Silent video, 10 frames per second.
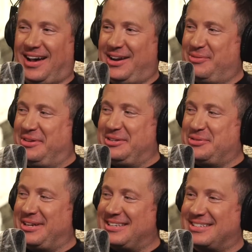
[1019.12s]
I didn't really
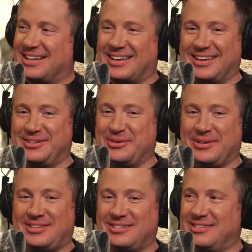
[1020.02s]
do any digging into
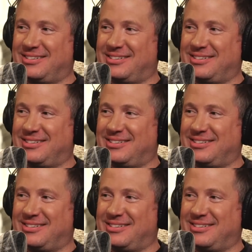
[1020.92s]
it.